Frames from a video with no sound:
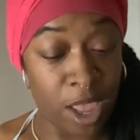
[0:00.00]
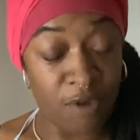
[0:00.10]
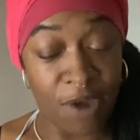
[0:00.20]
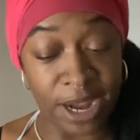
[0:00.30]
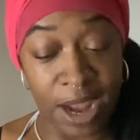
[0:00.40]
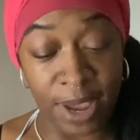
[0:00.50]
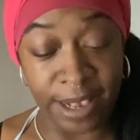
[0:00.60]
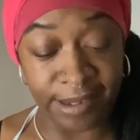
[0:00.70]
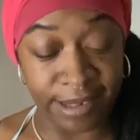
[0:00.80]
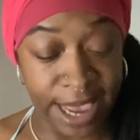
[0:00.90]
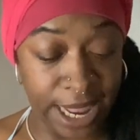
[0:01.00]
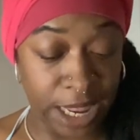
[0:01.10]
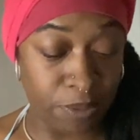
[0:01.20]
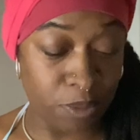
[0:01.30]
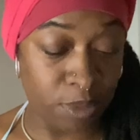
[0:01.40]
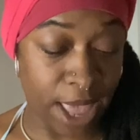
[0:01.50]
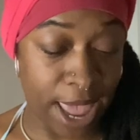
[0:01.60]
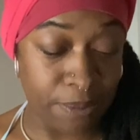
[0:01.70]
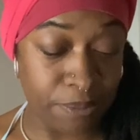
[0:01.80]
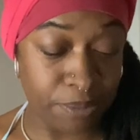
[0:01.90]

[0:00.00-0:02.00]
Right now he's sitting, okay?